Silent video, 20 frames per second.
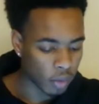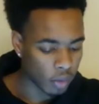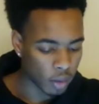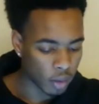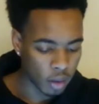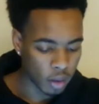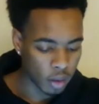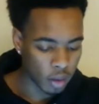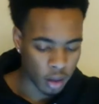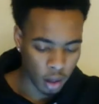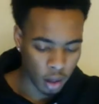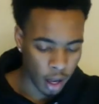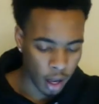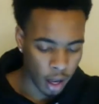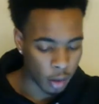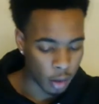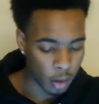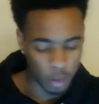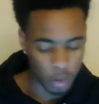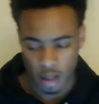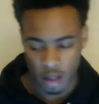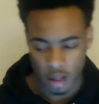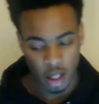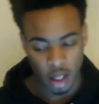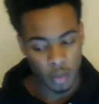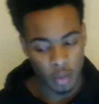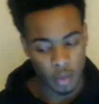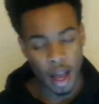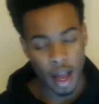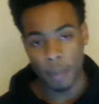hey, we seen what
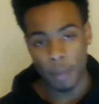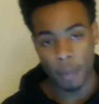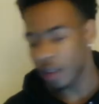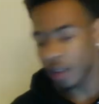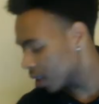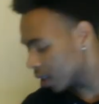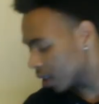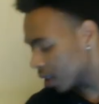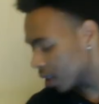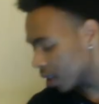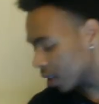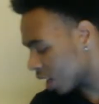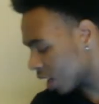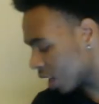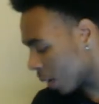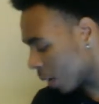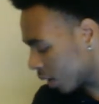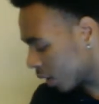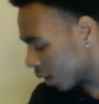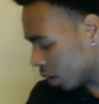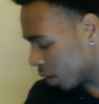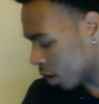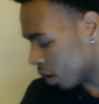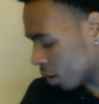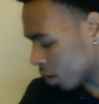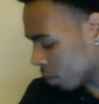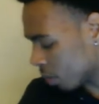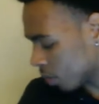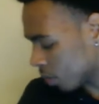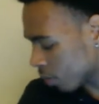happened last time he played a
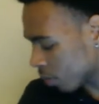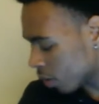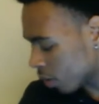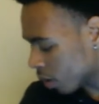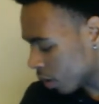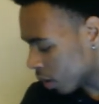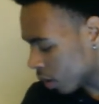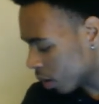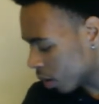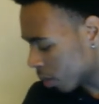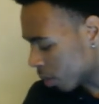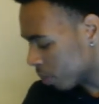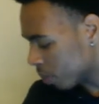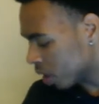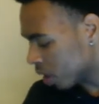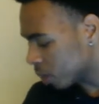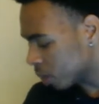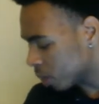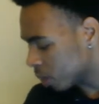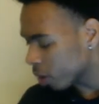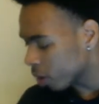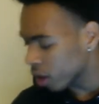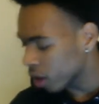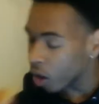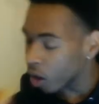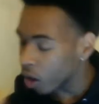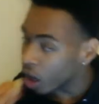beast point guard.